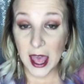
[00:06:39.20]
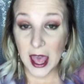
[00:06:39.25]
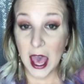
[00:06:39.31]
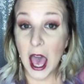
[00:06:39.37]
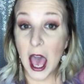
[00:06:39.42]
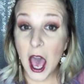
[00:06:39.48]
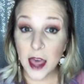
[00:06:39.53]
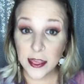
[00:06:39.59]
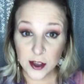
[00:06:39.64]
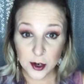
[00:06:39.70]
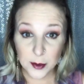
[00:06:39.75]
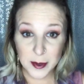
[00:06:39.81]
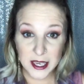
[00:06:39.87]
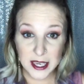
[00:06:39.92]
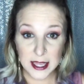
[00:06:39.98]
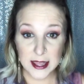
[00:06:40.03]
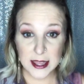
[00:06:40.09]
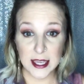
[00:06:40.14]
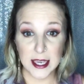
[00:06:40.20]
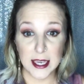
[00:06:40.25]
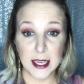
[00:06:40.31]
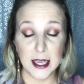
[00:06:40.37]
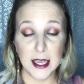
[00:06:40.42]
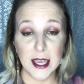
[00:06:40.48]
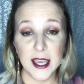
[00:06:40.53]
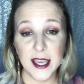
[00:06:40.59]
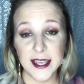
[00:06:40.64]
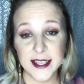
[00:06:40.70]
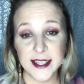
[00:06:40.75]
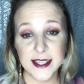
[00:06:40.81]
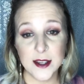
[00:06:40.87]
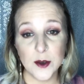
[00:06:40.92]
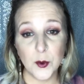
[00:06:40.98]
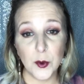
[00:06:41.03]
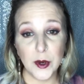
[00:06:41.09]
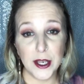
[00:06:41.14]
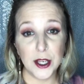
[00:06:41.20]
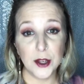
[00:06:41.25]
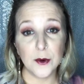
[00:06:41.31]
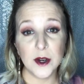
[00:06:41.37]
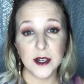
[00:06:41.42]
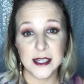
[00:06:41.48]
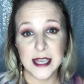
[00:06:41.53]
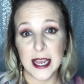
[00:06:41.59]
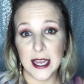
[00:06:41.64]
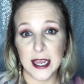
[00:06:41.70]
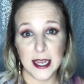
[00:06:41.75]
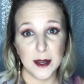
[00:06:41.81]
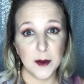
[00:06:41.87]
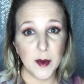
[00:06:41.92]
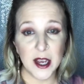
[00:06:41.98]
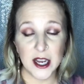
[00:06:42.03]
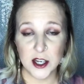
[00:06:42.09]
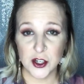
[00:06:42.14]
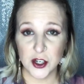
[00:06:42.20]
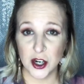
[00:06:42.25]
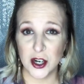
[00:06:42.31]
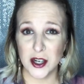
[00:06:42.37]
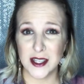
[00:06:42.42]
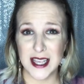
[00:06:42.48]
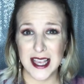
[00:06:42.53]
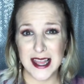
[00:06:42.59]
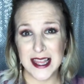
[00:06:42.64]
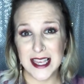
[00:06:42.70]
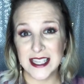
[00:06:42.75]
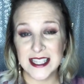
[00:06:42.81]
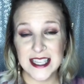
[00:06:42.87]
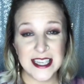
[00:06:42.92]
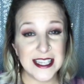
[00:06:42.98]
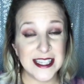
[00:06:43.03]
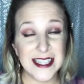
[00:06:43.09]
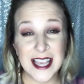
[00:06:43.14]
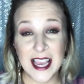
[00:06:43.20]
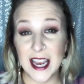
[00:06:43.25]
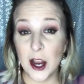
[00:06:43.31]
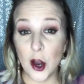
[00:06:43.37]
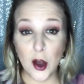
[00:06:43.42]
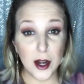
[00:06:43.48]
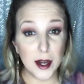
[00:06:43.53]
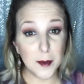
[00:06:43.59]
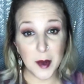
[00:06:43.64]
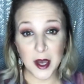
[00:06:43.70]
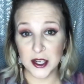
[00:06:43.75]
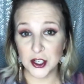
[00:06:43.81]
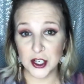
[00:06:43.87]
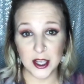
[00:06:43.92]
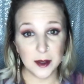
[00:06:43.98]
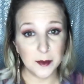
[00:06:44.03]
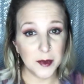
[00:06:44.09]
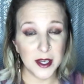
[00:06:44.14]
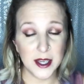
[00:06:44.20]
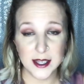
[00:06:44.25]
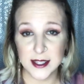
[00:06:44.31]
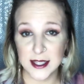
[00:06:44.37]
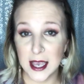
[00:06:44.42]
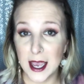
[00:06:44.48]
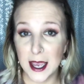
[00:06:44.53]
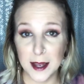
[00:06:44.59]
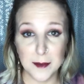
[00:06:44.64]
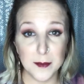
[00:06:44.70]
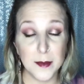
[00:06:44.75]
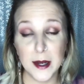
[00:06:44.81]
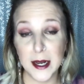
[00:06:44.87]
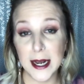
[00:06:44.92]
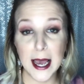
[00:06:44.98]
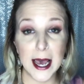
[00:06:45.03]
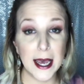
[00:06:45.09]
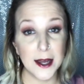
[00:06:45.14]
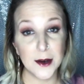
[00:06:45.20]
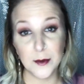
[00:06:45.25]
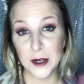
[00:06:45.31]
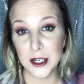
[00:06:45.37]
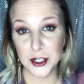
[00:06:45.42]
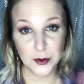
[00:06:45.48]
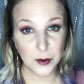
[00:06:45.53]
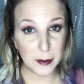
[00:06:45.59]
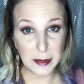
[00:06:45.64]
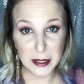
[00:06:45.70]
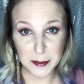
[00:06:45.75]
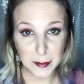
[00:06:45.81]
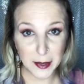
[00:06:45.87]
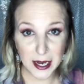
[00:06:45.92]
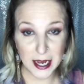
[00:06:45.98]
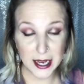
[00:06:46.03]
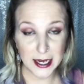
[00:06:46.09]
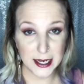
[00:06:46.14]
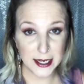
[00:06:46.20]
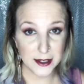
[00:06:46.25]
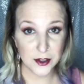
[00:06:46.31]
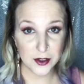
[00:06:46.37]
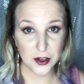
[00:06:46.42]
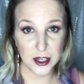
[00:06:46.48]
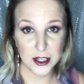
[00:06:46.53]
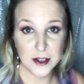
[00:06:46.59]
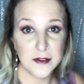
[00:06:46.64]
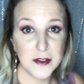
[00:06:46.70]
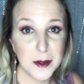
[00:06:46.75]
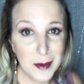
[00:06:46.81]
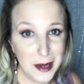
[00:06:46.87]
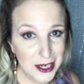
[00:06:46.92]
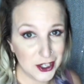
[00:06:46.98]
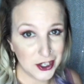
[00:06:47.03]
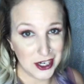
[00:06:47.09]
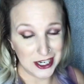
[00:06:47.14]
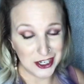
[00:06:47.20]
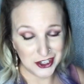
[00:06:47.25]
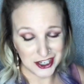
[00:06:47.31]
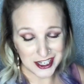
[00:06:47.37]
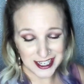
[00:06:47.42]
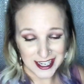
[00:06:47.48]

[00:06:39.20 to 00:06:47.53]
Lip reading: other big thing is when you are taking pictures, and this is like on a budget because I am not a rich woman by any stretch of the imagination,